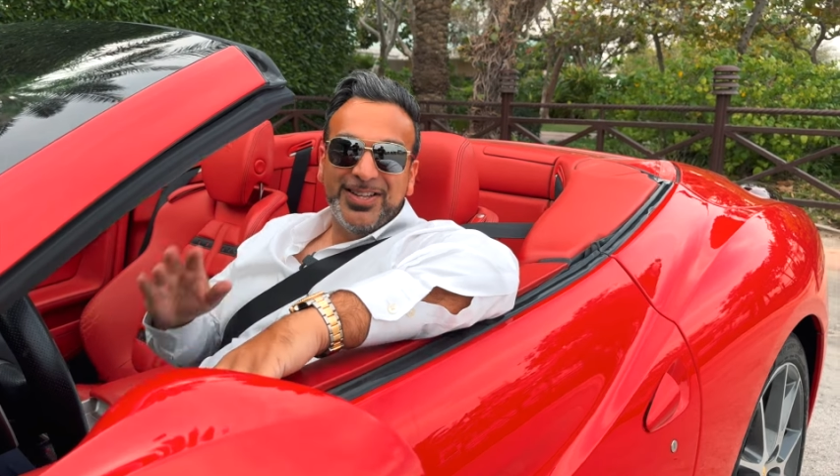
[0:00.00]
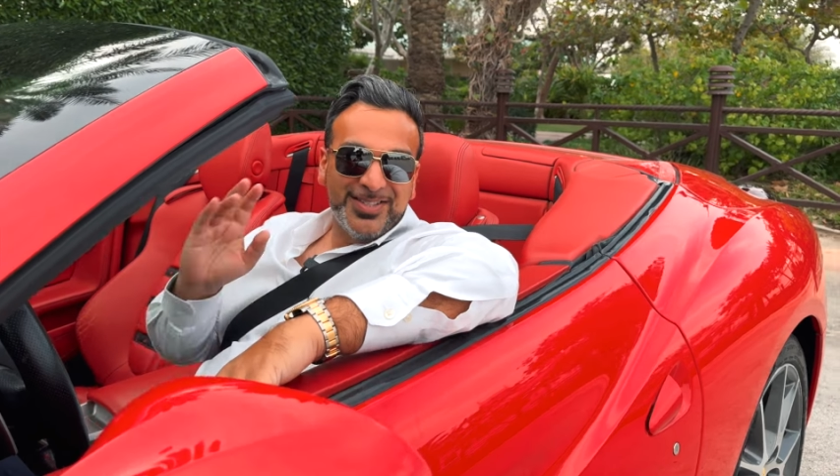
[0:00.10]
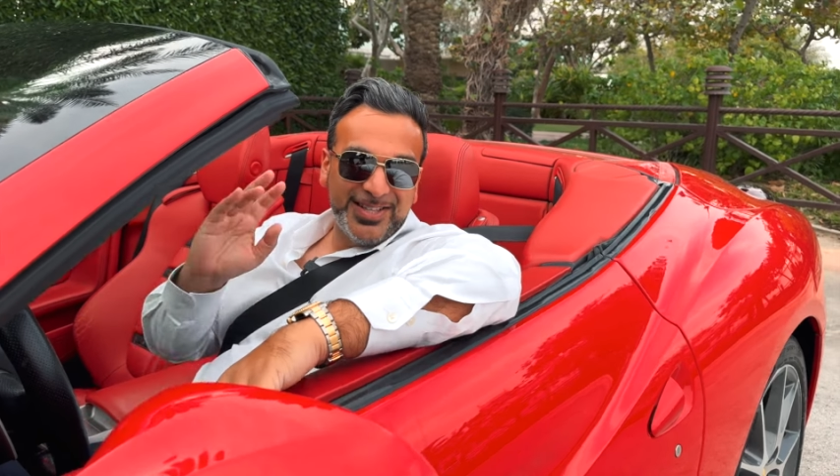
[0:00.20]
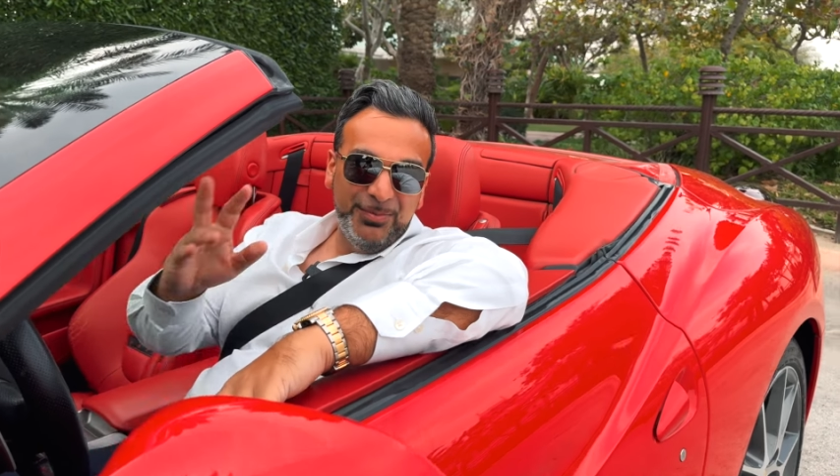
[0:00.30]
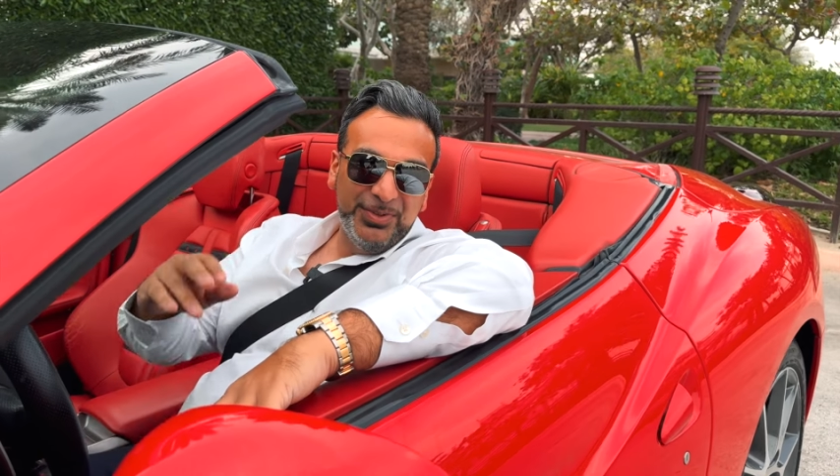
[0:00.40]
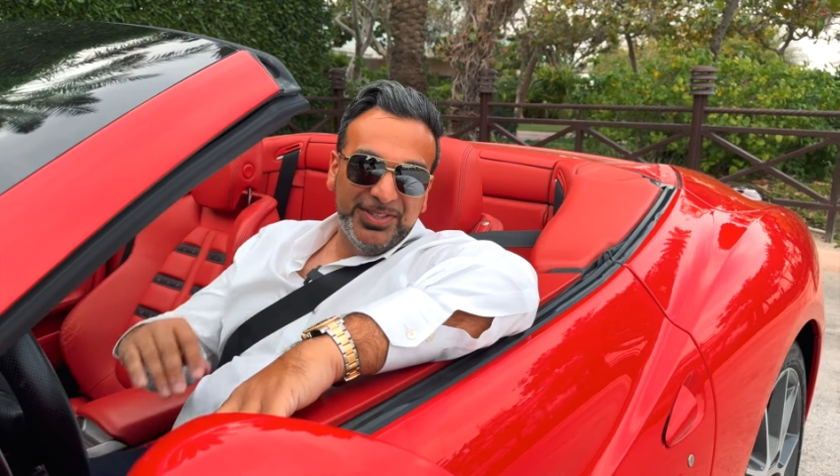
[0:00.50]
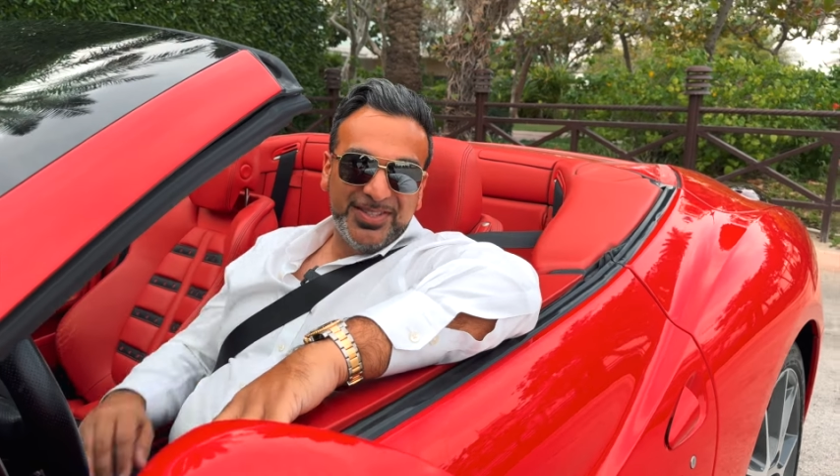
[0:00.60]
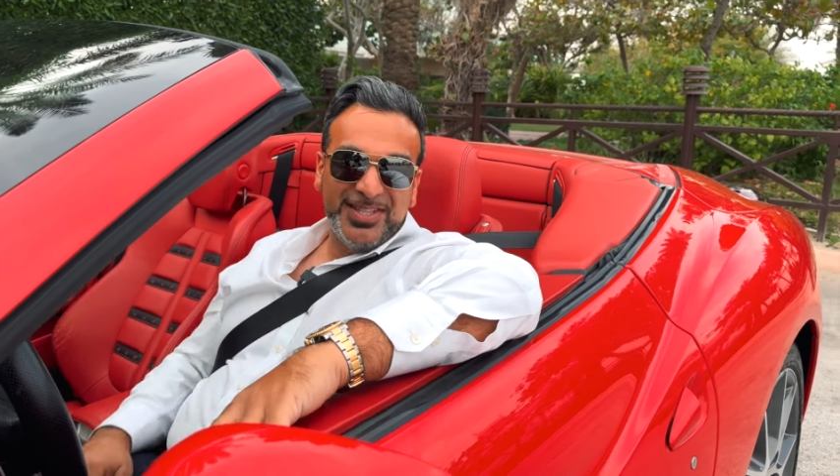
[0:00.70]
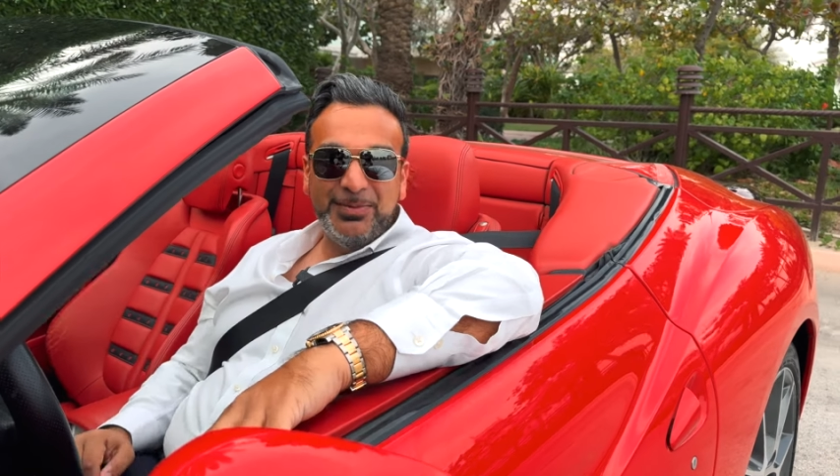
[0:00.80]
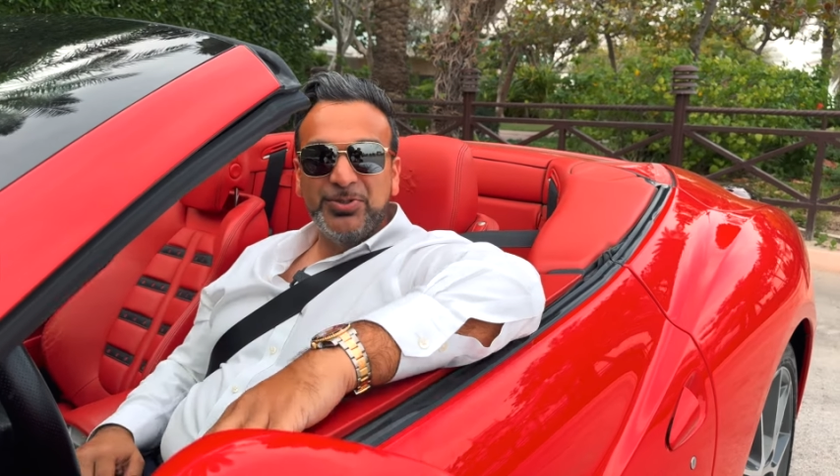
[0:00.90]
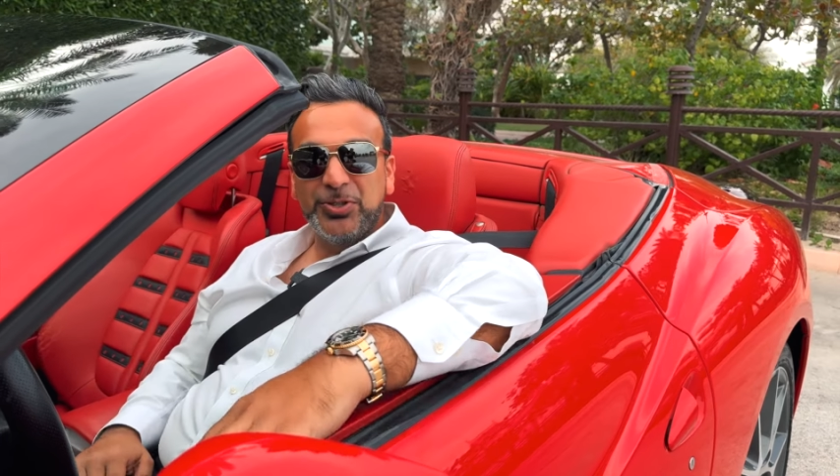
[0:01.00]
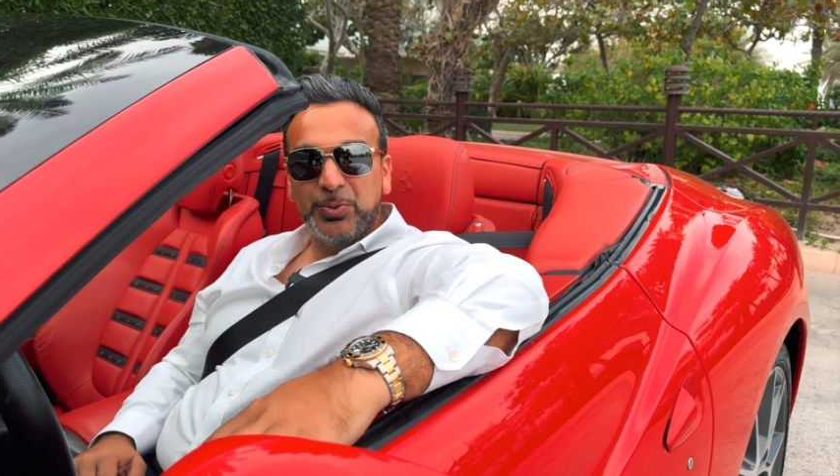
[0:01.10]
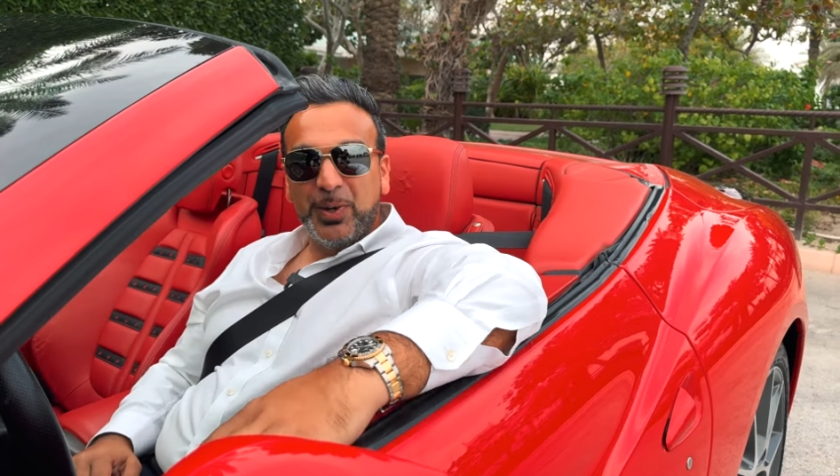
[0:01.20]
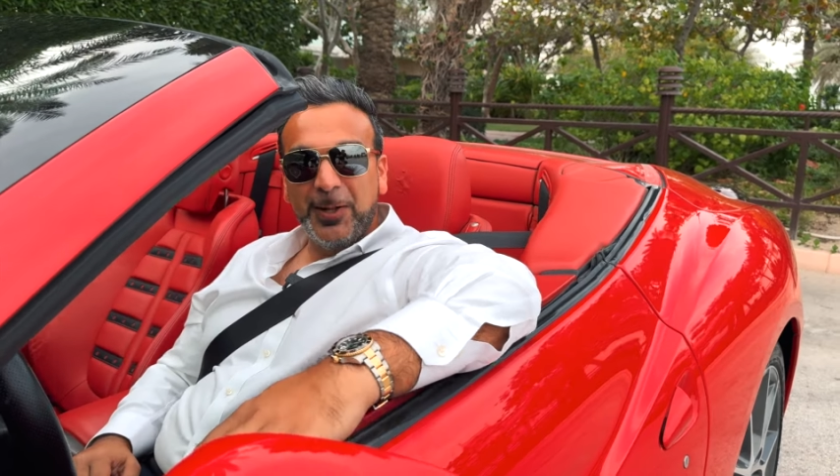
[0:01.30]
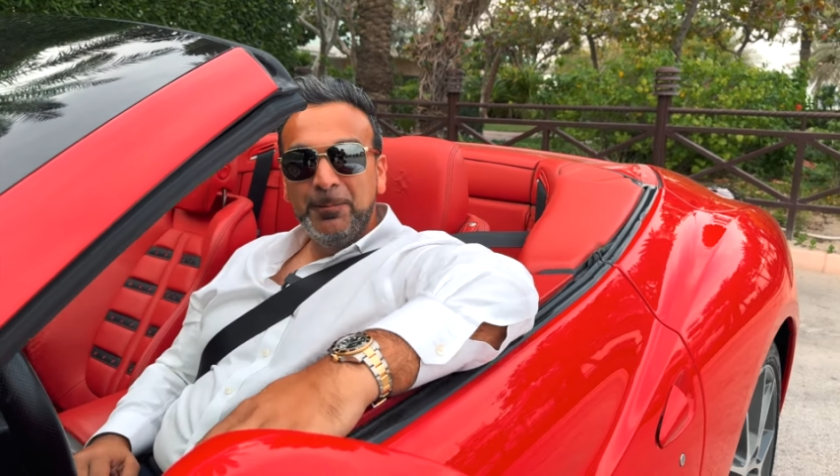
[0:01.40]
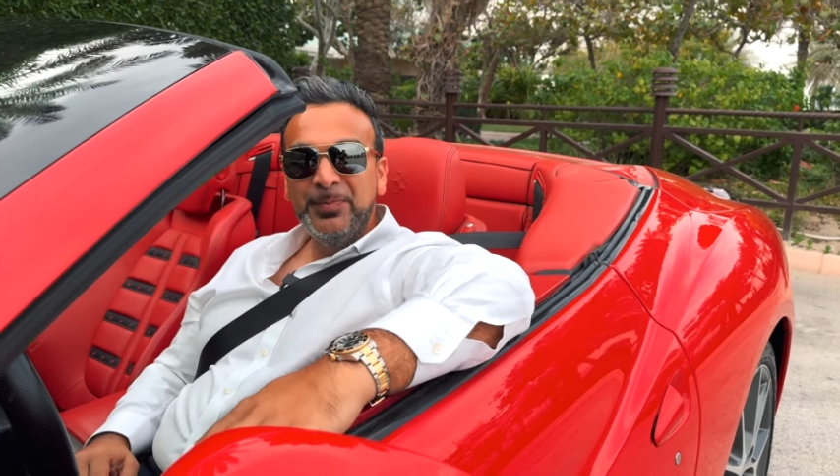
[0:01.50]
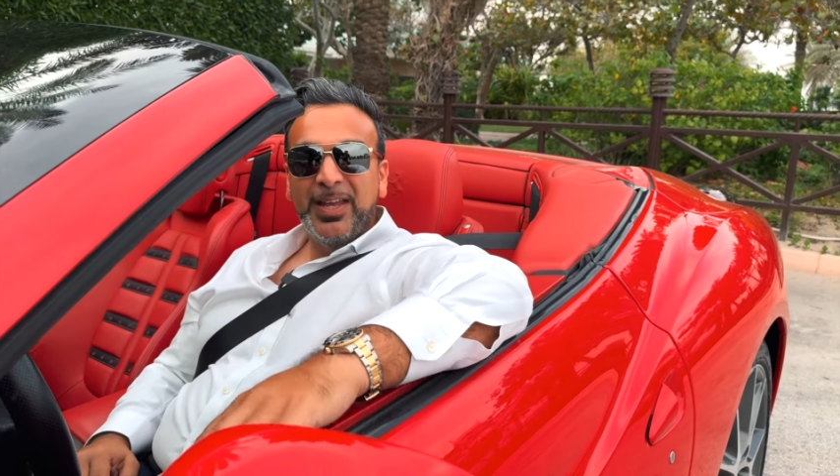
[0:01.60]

the same with the teams as well.